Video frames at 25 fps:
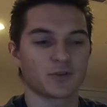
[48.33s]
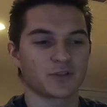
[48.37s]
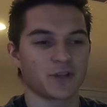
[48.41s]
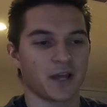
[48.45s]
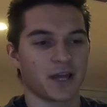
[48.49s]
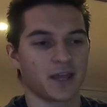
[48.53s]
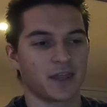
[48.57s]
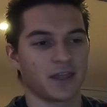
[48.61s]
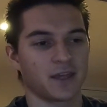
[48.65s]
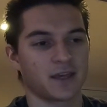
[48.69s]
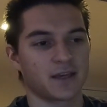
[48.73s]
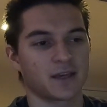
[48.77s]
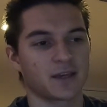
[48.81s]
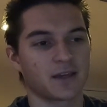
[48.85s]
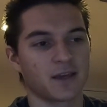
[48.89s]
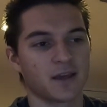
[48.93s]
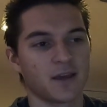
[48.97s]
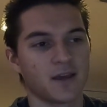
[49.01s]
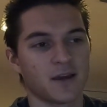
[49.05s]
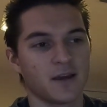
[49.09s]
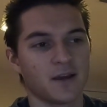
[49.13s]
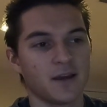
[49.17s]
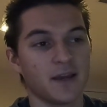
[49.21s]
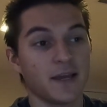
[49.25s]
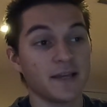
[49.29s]
which I think
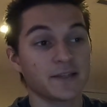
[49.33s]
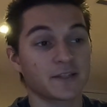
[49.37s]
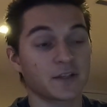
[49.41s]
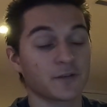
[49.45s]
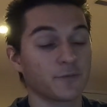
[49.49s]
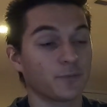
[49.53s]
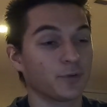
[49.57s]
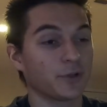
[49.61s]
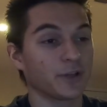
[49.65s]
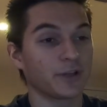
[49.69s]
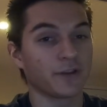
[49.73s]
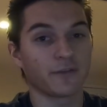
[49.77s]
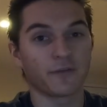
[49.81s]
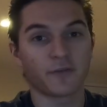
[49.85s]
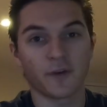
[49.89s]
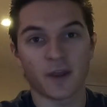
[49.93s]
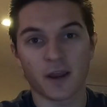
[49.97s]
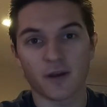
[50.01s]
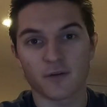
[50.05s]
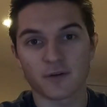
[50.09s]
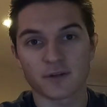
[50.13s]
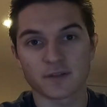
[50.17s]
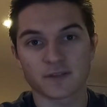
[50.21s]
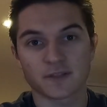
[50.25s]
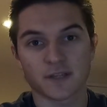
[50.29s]
is completely
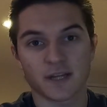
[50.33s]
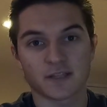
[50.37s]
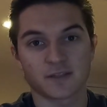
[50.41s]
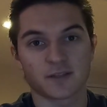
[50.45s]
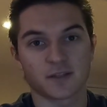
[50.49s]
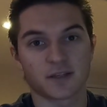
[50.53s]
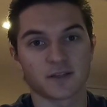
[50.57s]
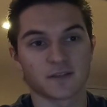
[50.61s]
fair in a sense